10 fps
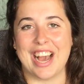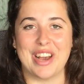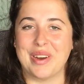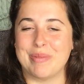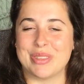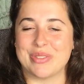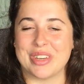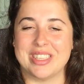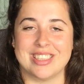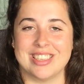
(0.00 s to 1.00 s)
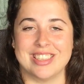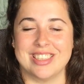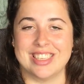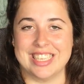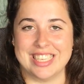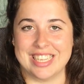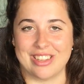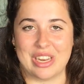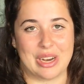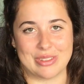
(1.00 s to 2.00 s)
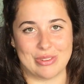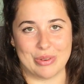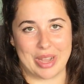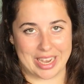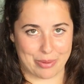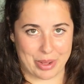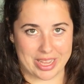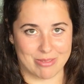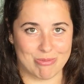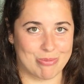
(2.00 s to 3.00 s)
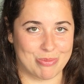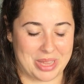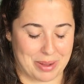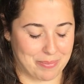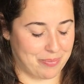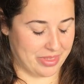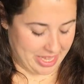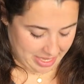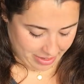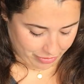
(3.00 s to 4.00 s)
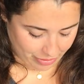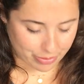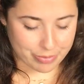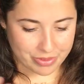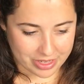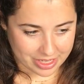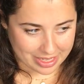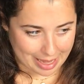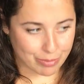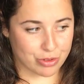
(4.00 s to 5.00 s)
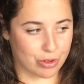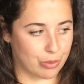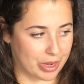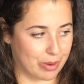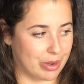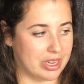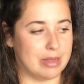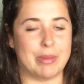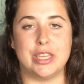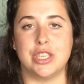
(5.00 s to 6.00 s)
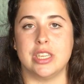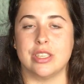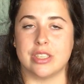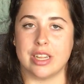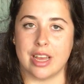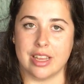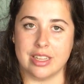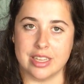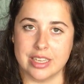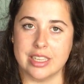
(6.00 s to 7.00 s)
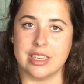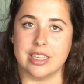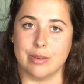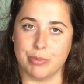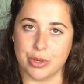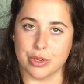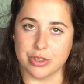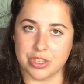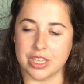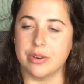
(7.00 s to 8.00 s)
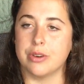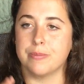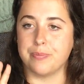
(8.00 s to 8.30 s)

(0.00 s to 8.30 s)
hope it's fun to knit along too anyway. Yeah. So the camisole, what I wanted to mention is that I knitted it in pure silk,